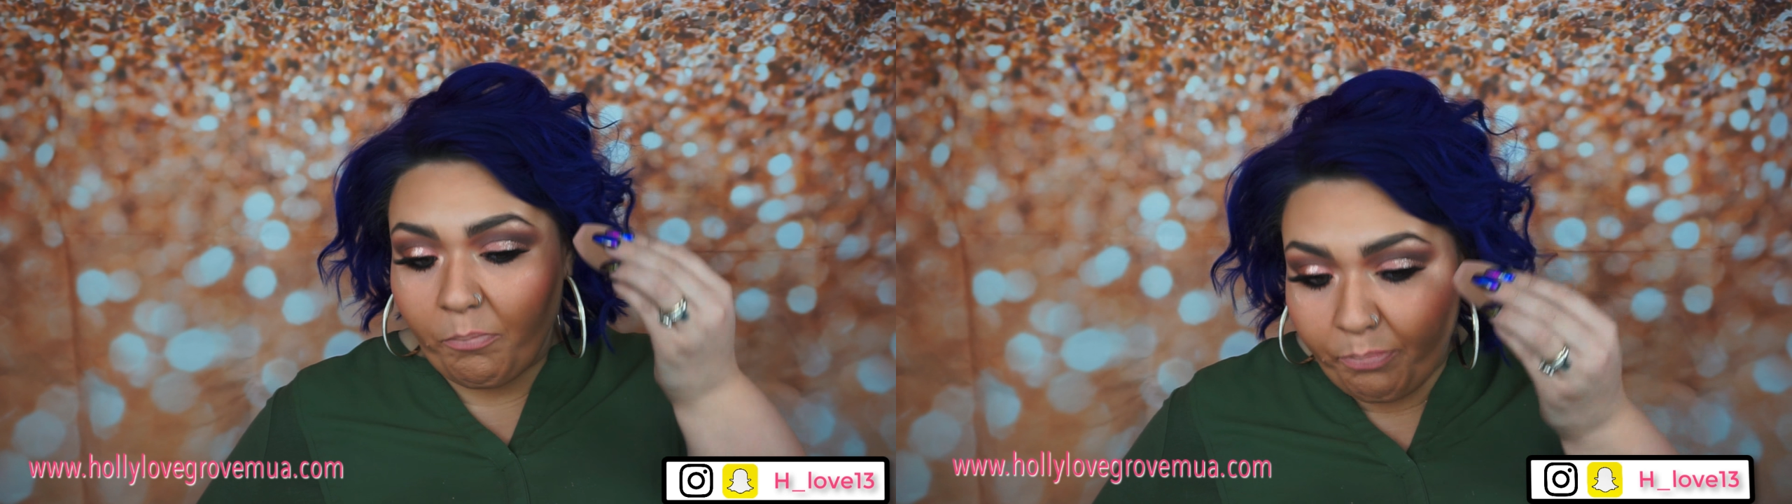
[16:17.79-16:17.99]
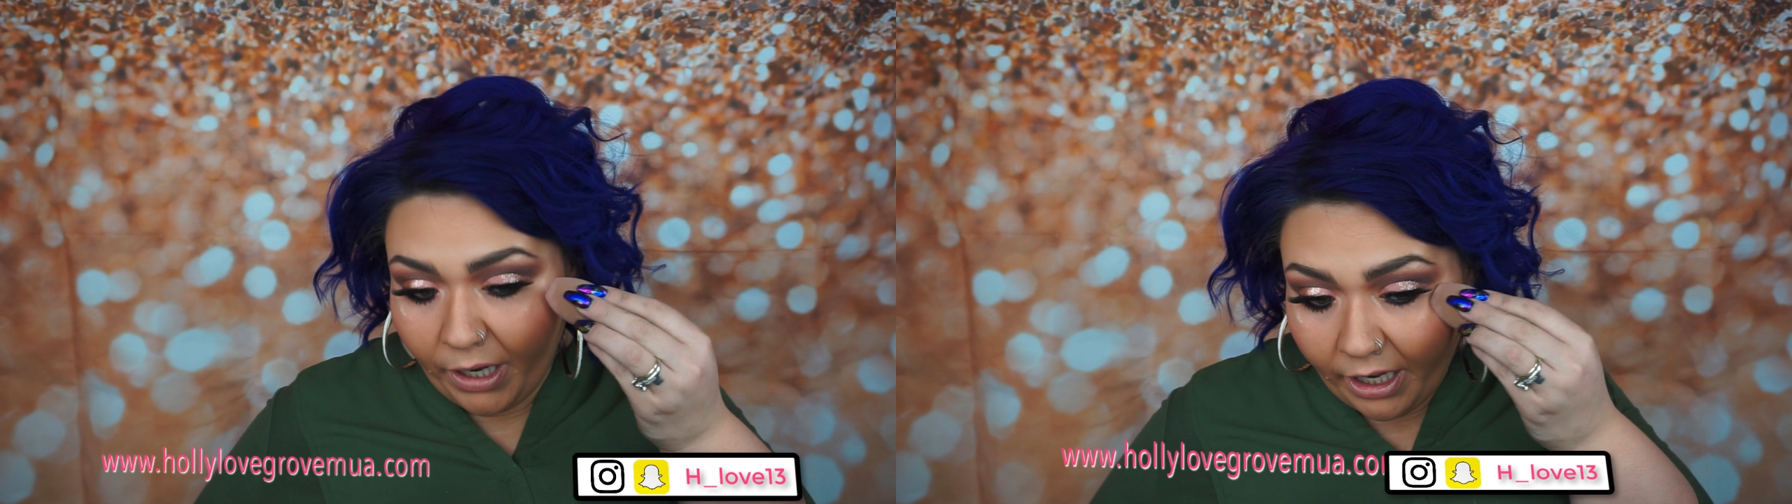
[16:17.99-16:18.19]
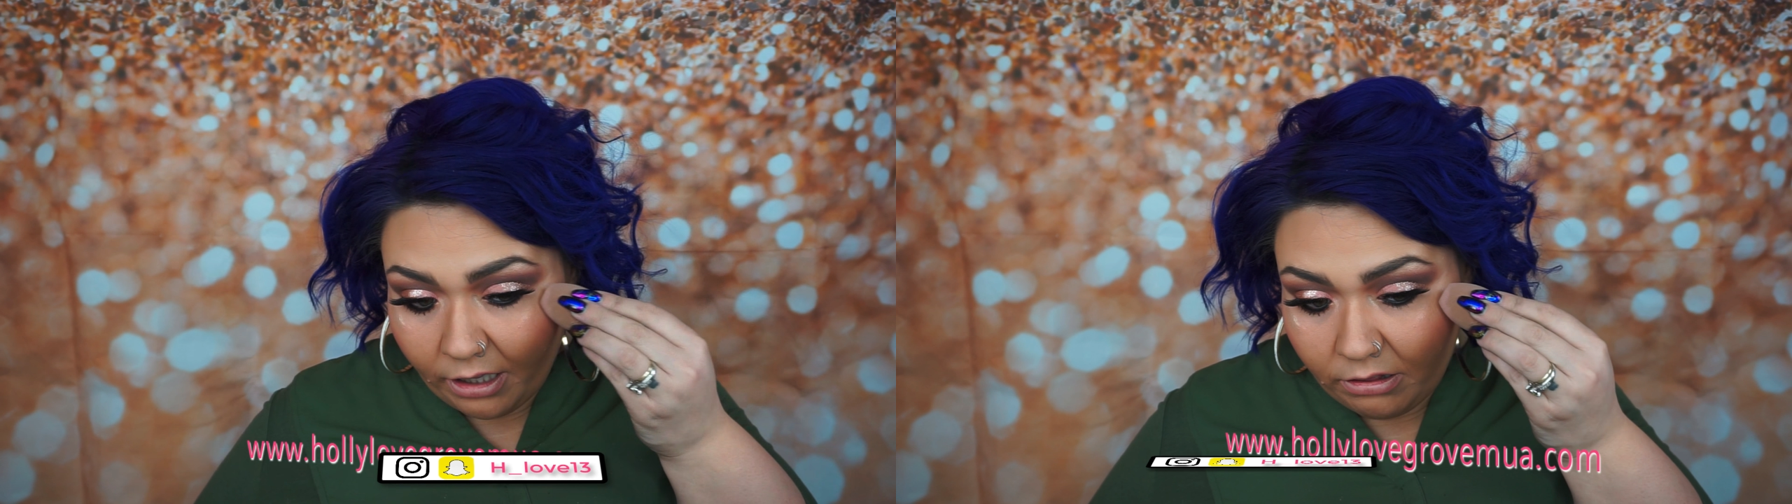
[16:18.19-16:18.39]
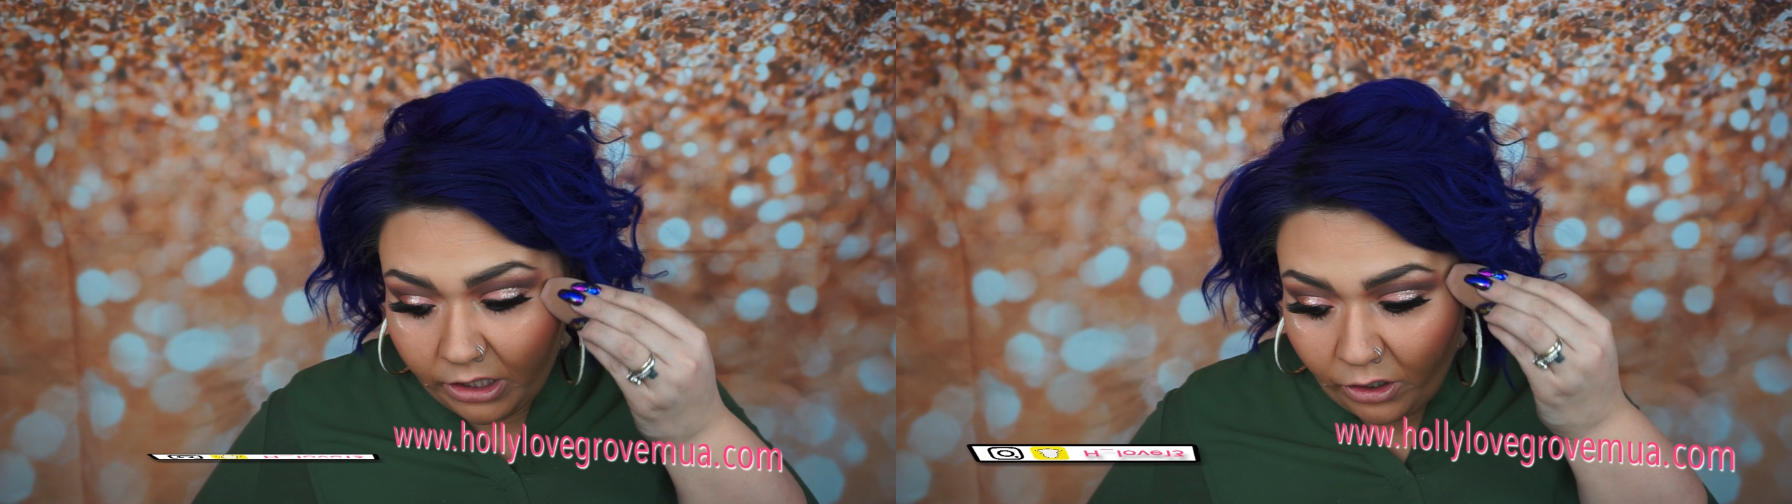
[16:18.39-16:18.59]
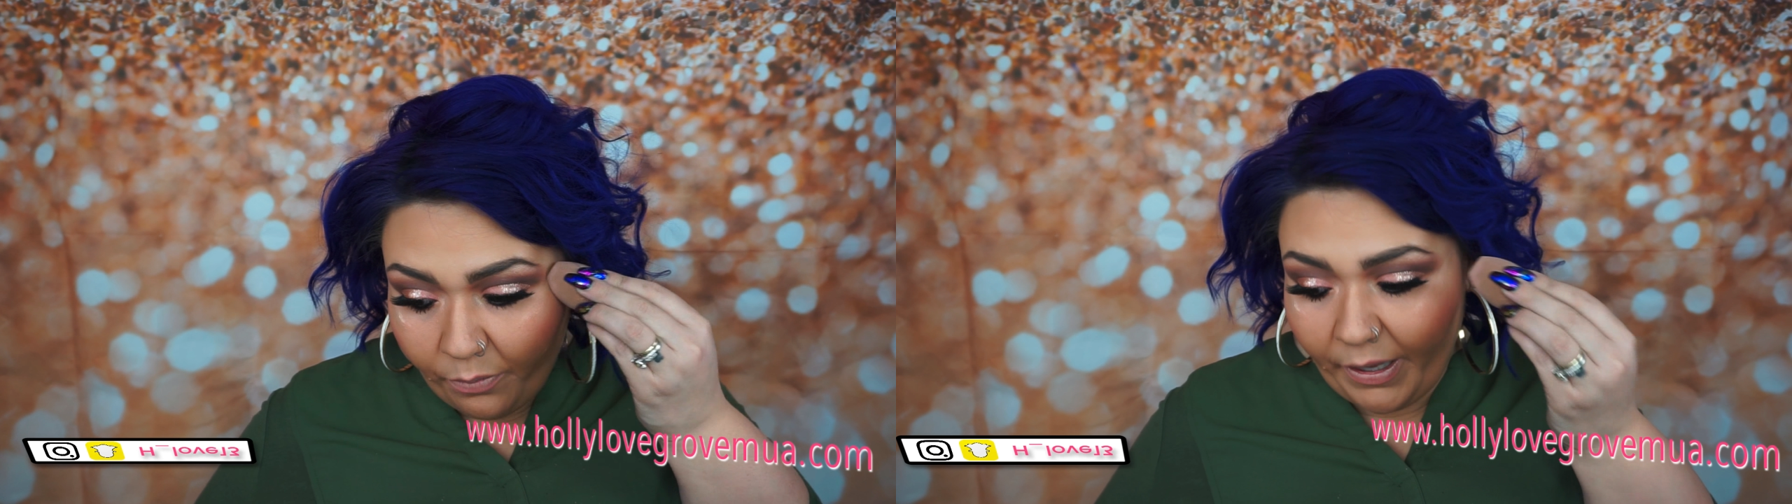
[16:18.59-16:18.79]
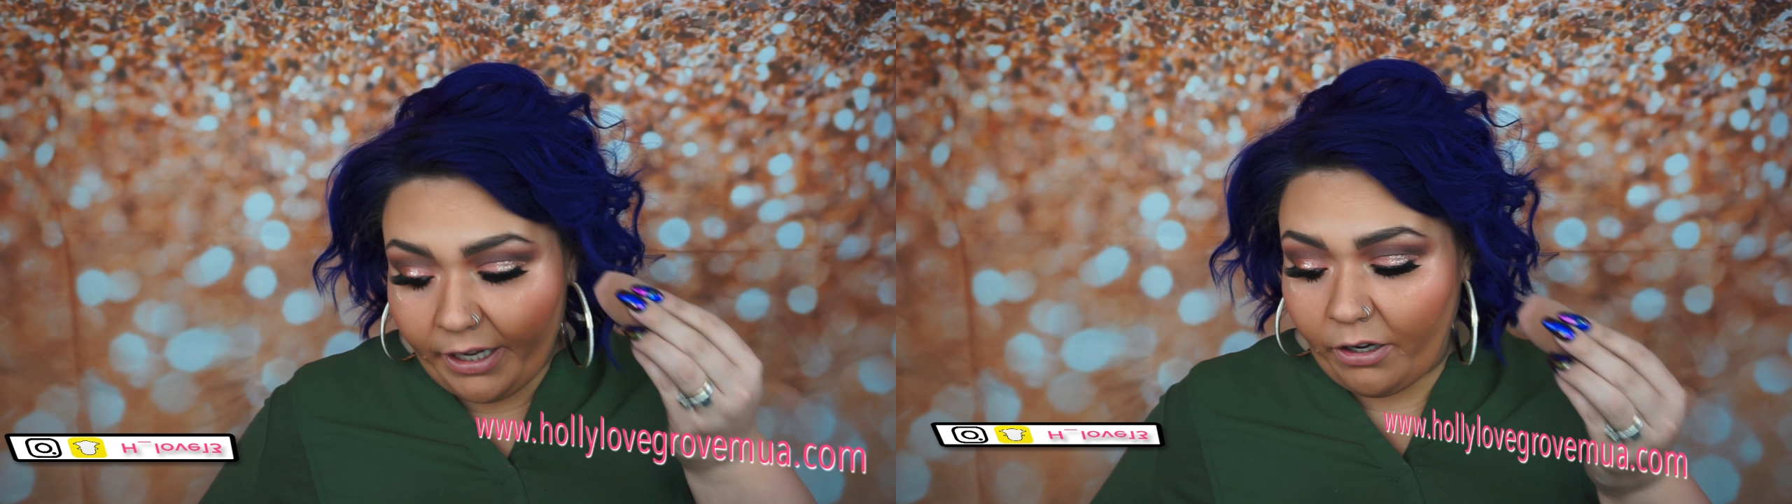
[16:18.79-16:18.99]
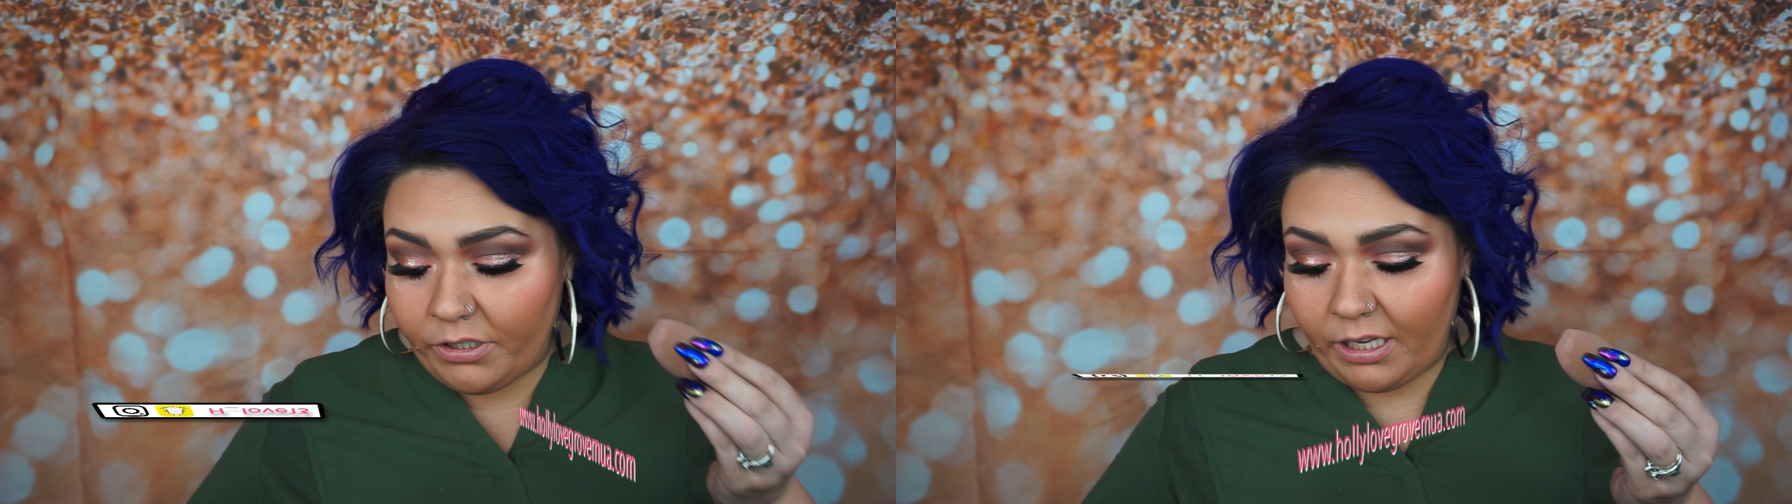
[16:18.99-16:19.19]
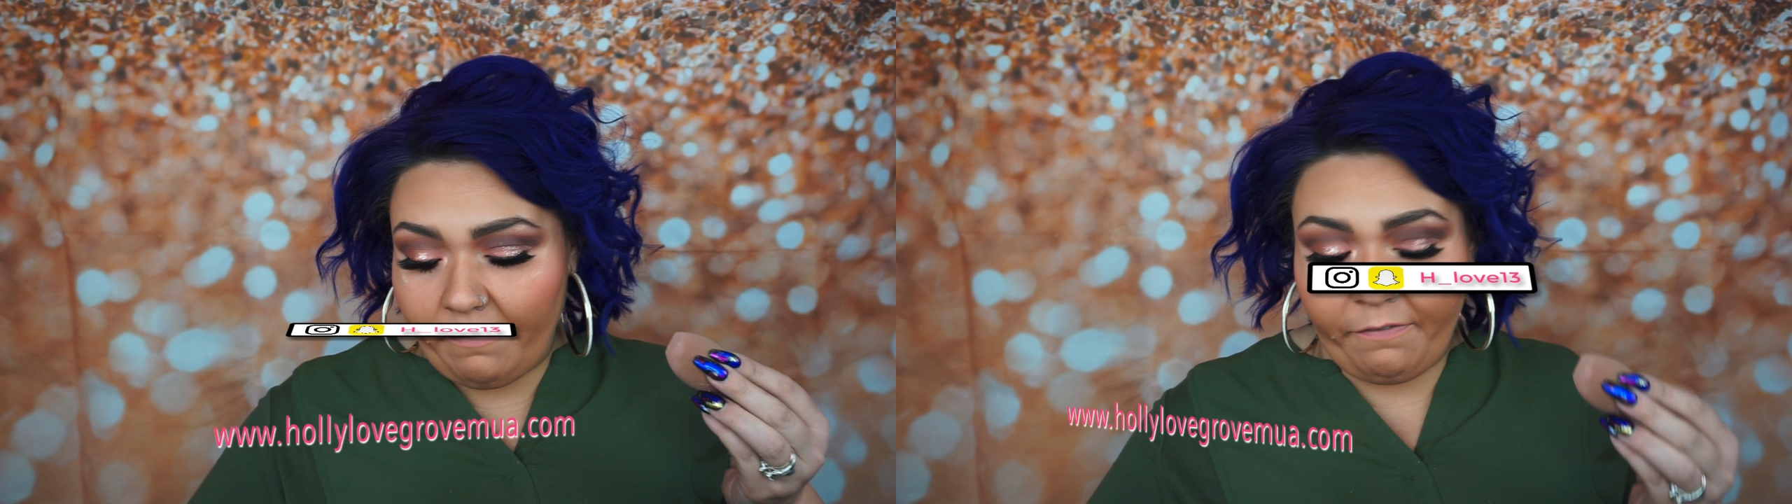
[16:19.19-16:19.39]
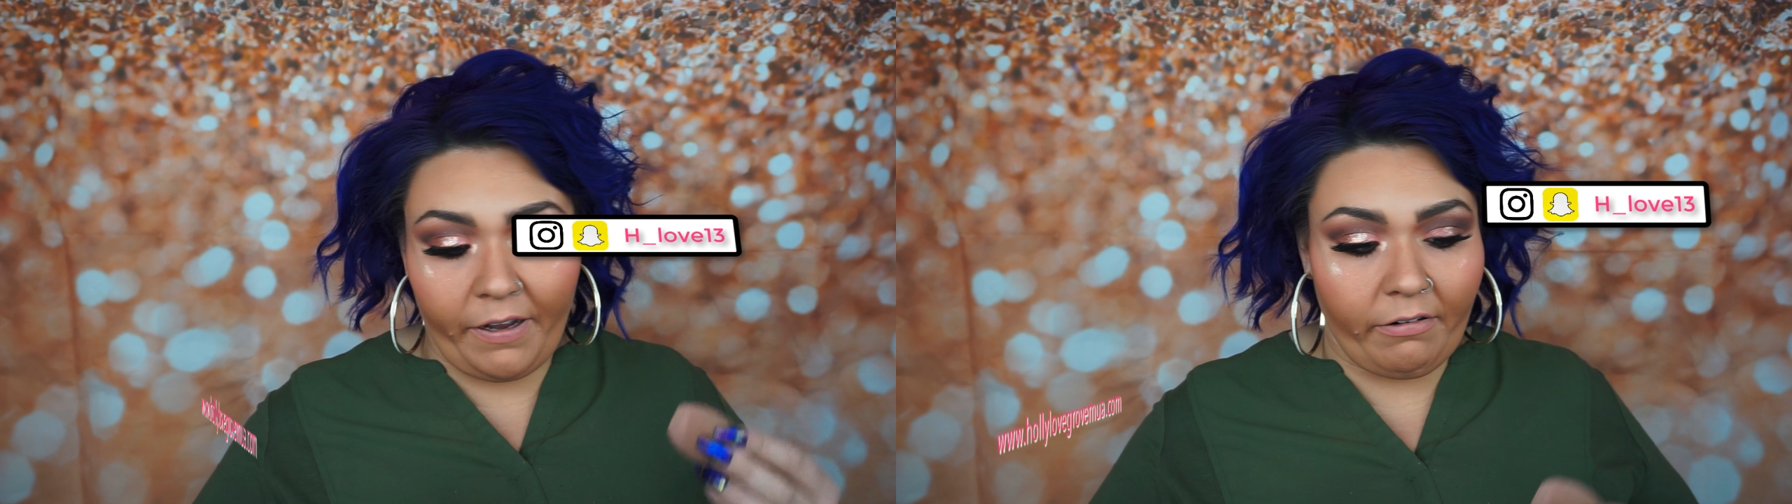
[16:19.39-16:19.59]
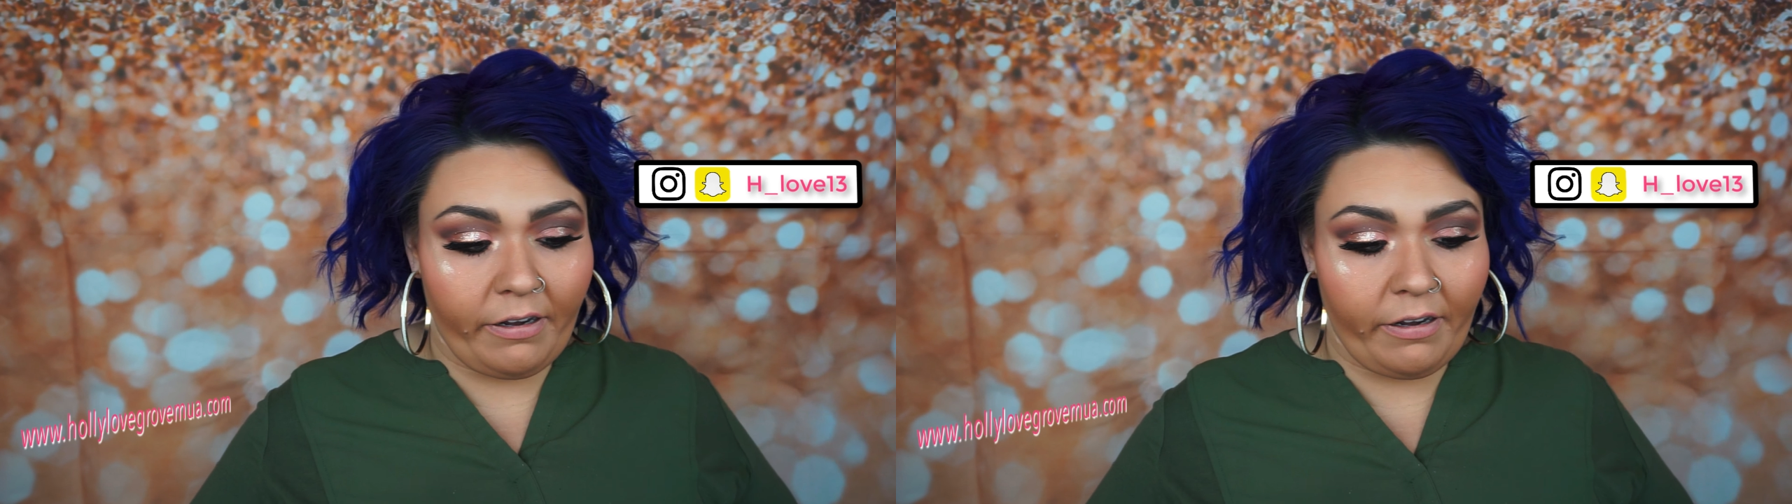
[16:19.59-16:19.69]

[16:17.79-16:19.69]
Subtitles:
but a little bit goes a very,